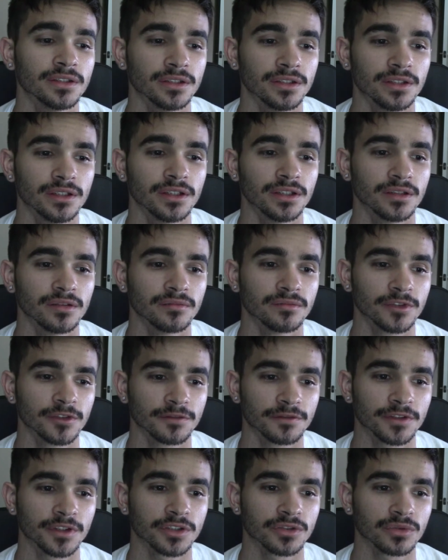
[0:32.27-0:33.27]
Um, the
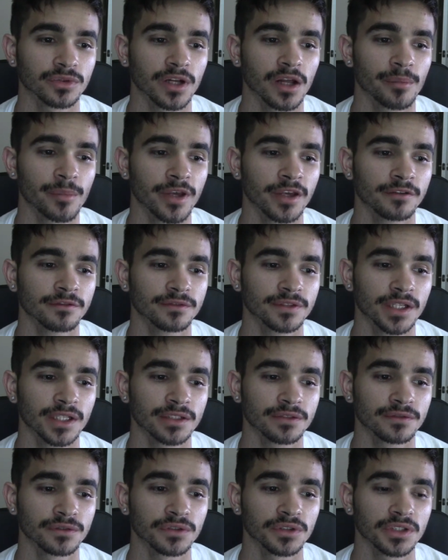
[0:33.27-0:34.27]
first one I make that's
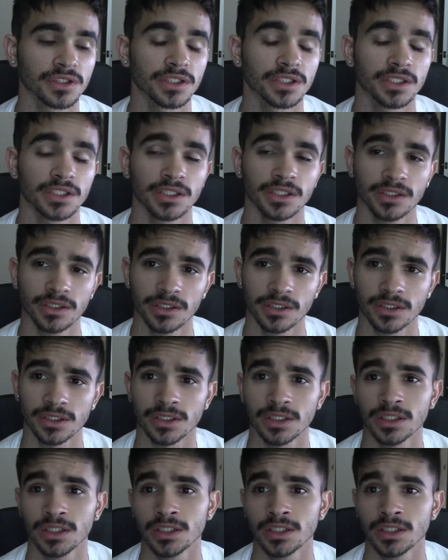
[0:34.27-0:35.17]
fully in English.